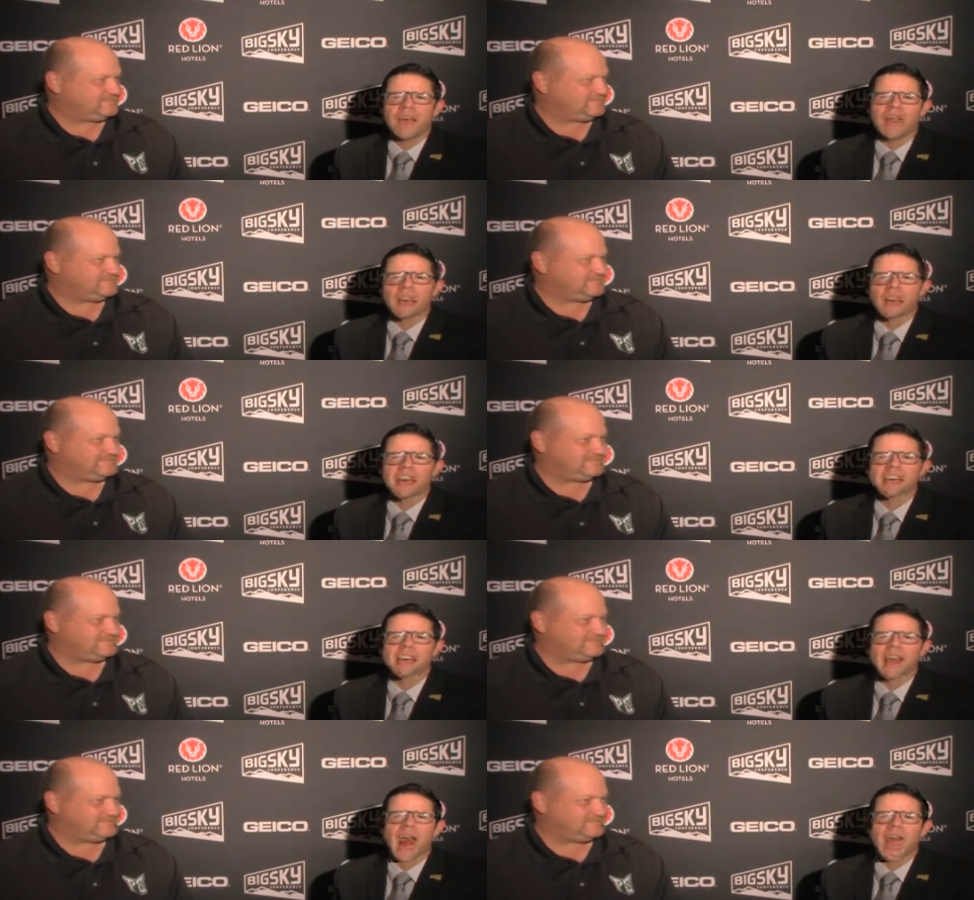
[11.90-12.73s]
Speaker 1: for the Big
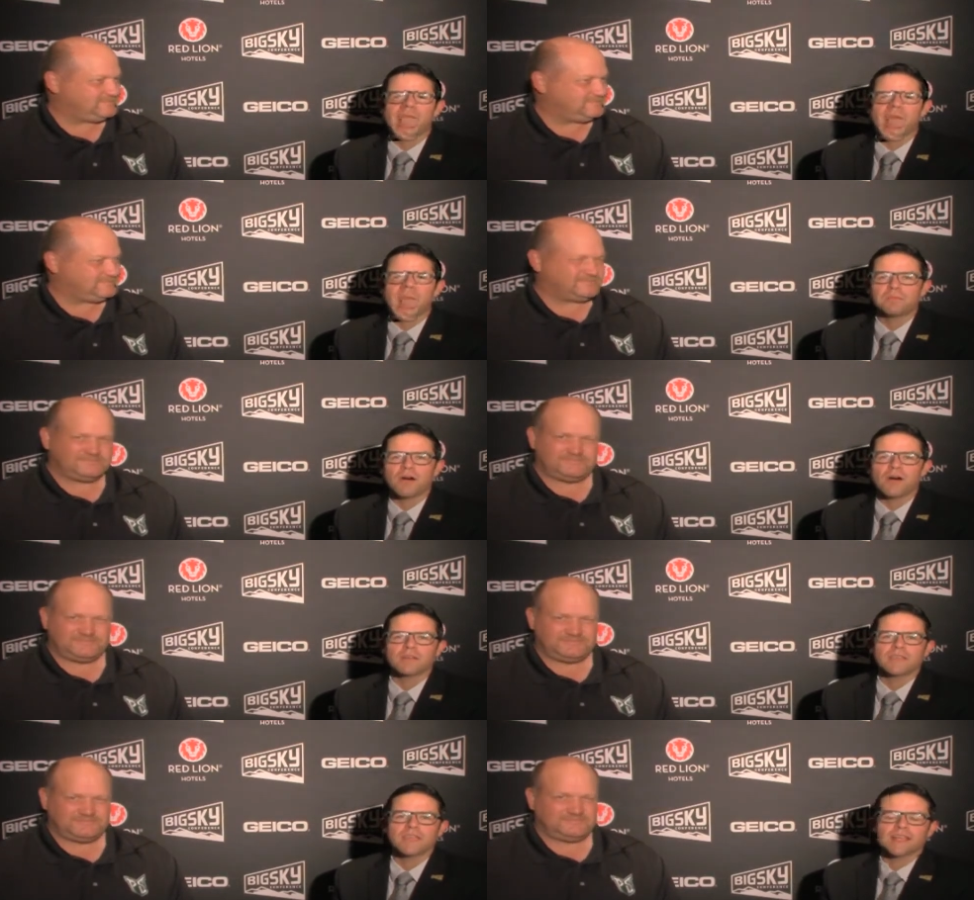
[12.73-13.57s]
Sky Football
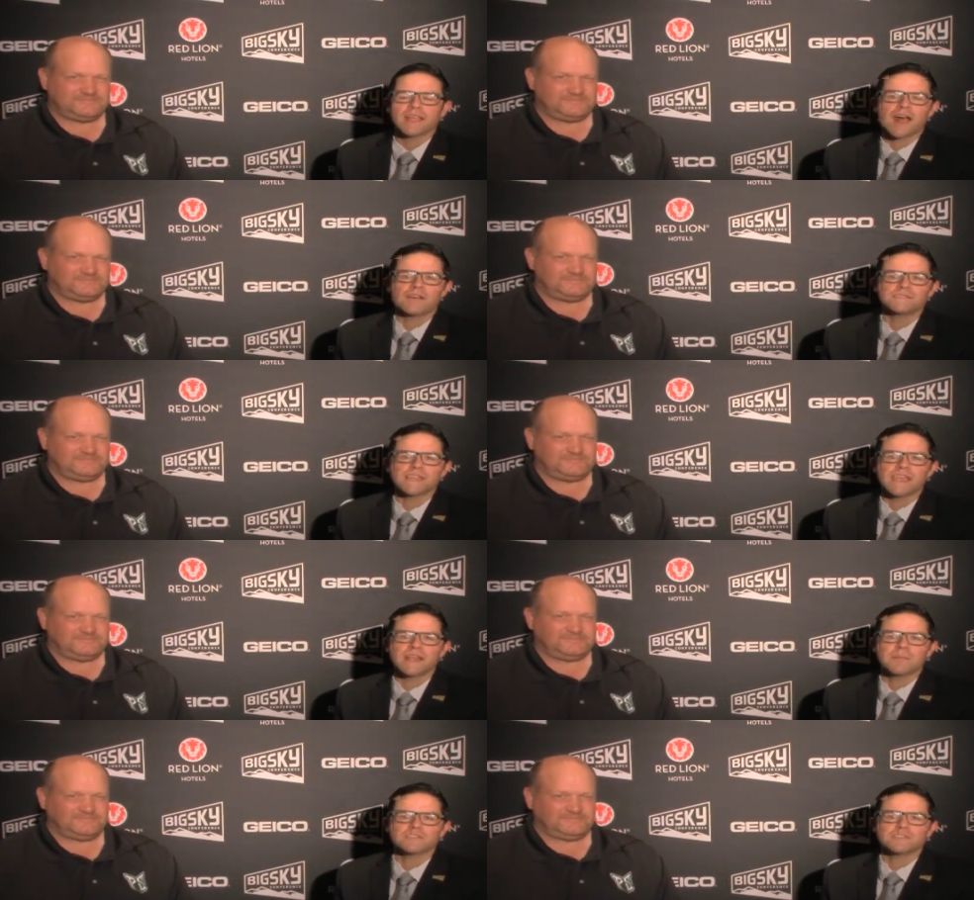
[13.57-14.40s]
Kickoff, day number
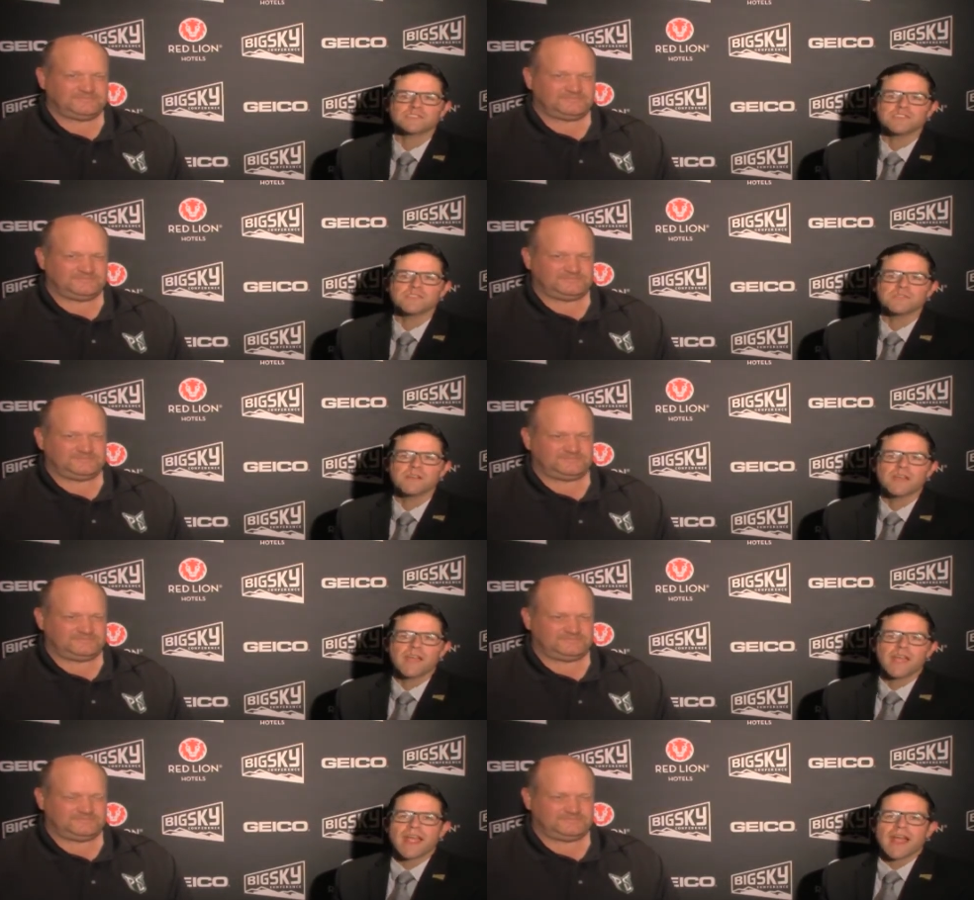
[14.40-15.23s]
two.
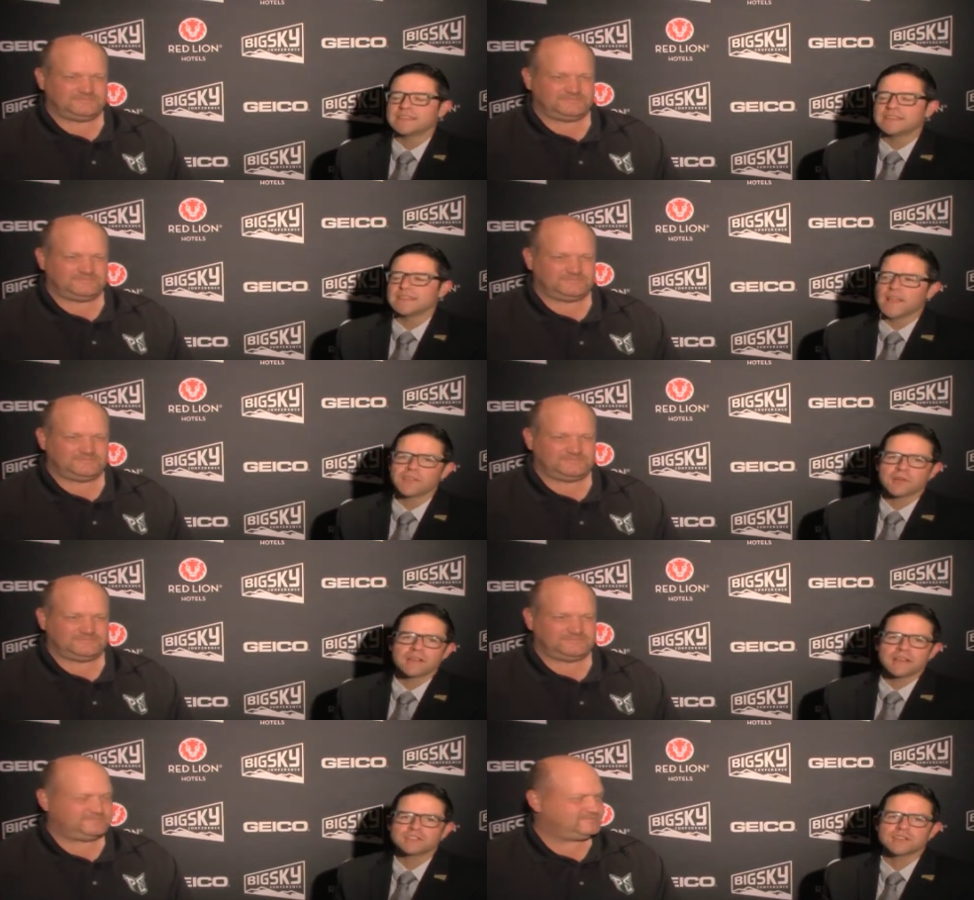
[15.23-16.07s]
And it's another
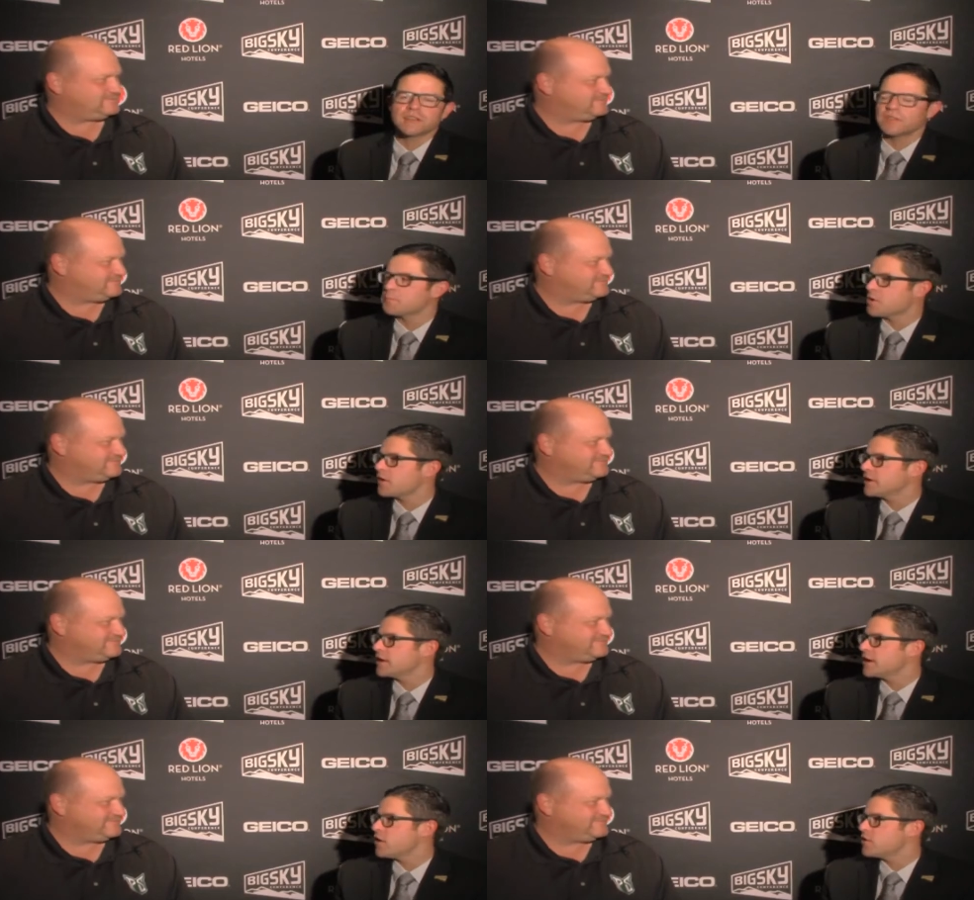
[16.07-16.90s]
edition of the Barney and
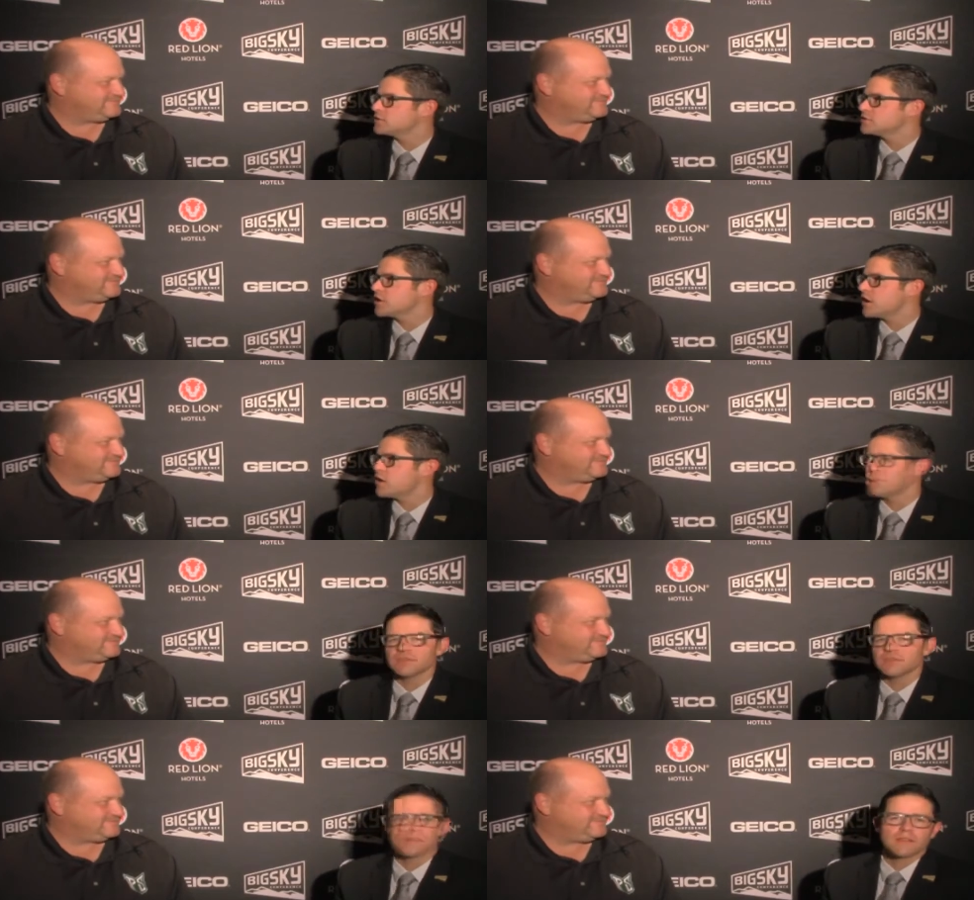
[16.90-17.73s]
Oaks Show.
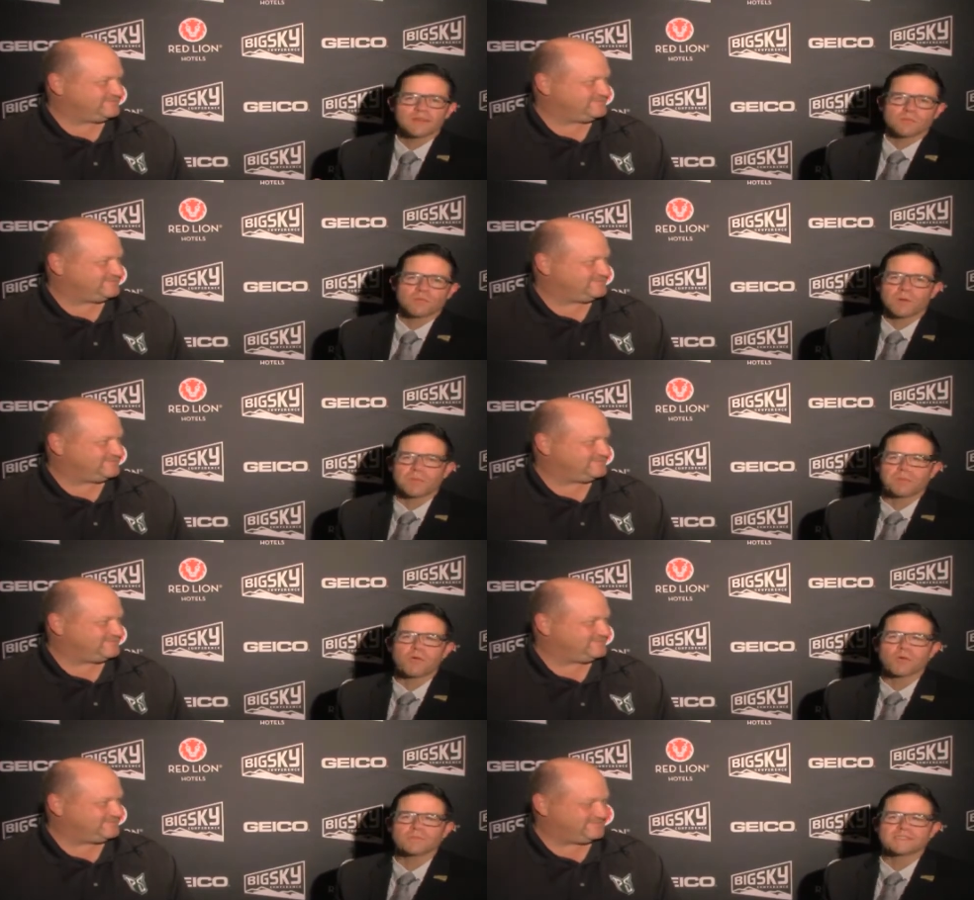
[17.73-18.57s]
We're with
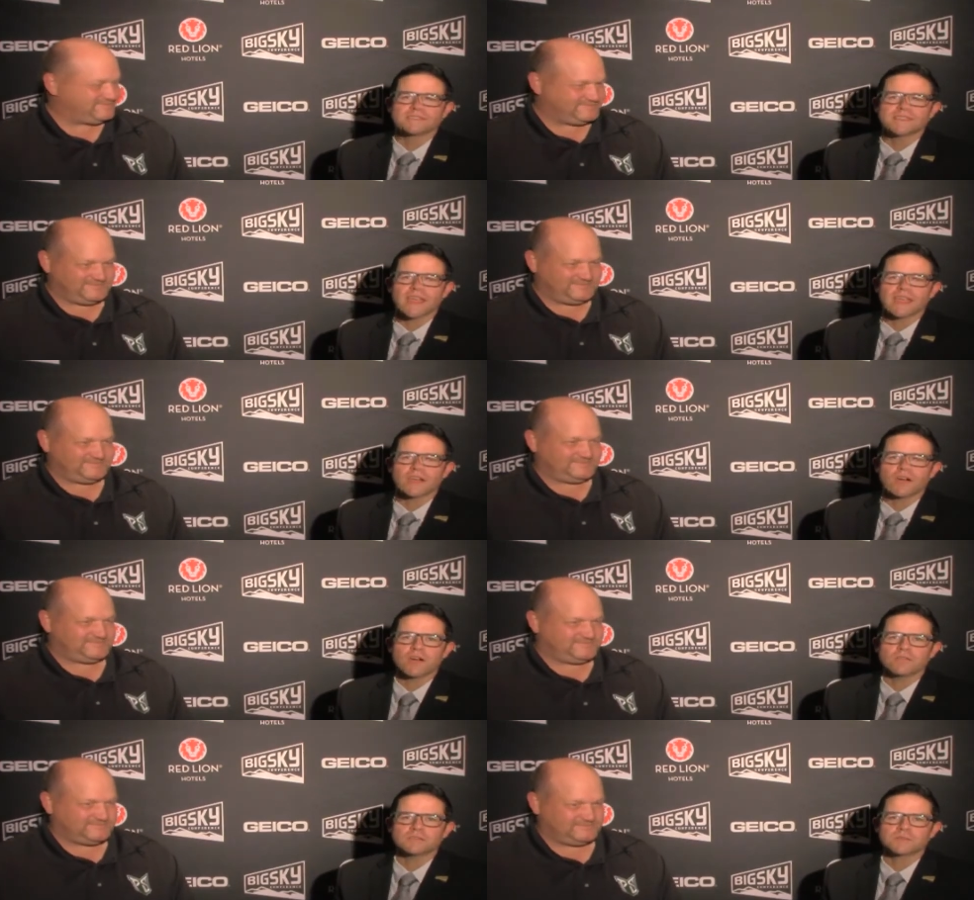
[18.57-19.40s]
Portland State
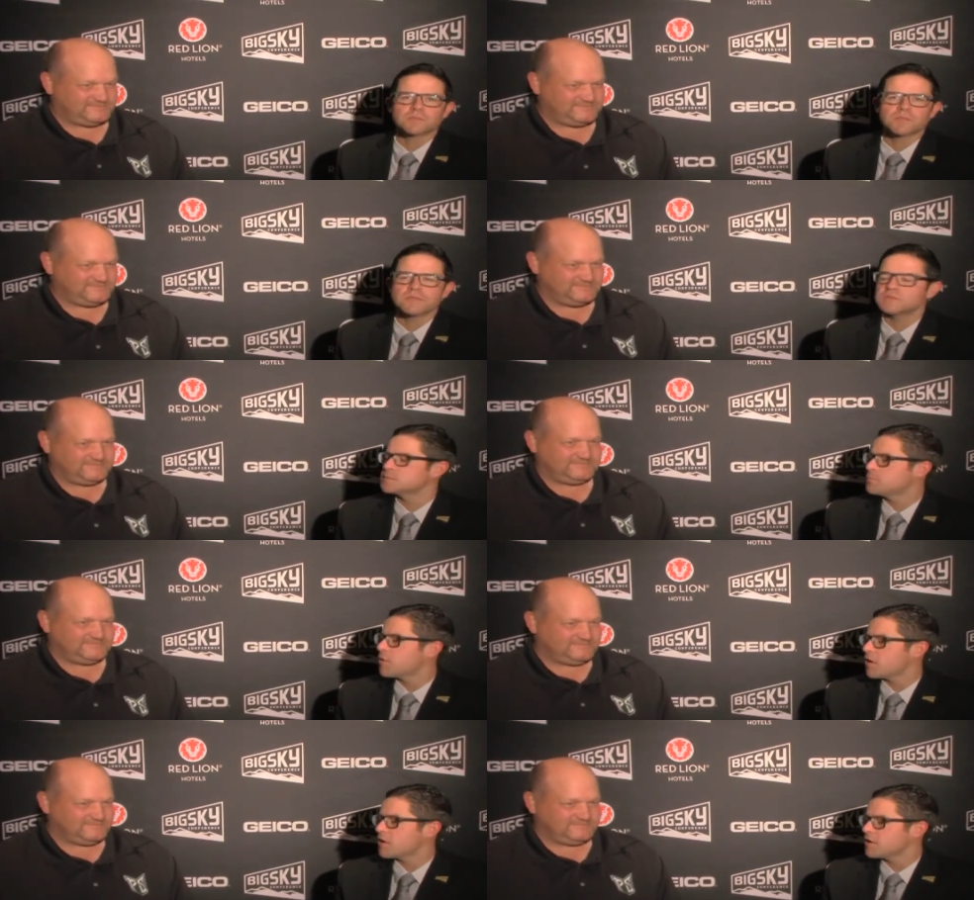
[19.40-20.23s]
coach Bruce
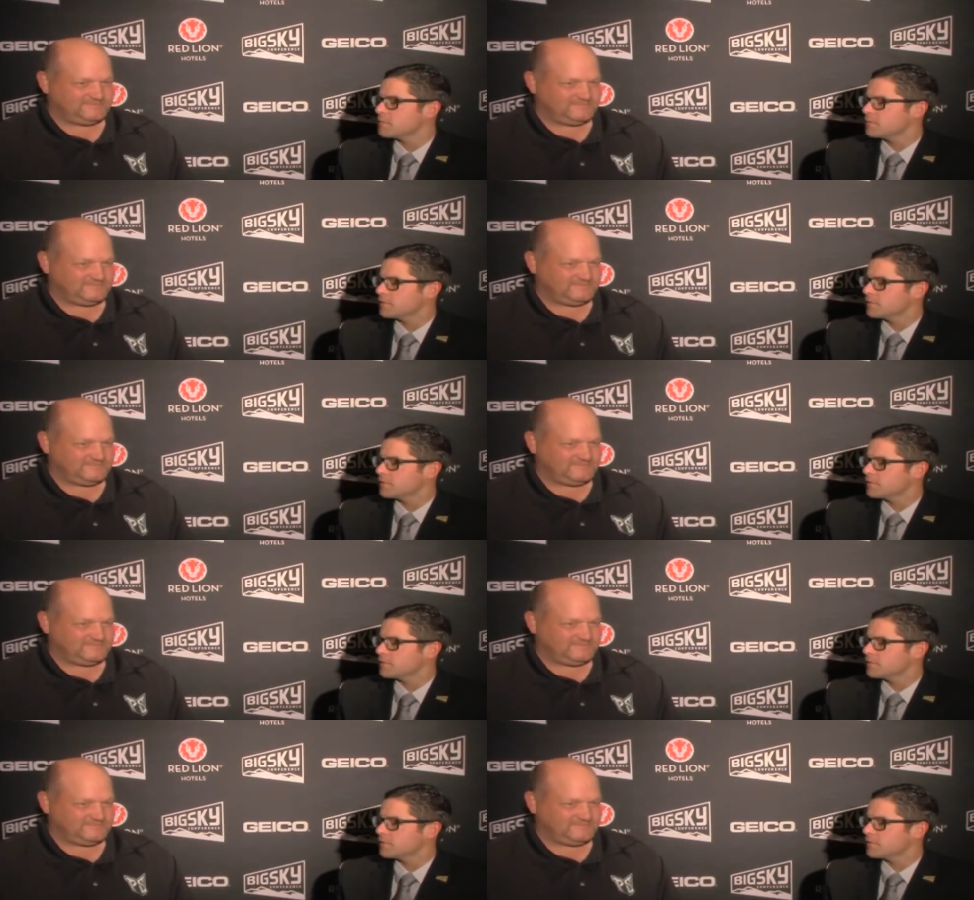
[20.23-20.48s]
Barnum.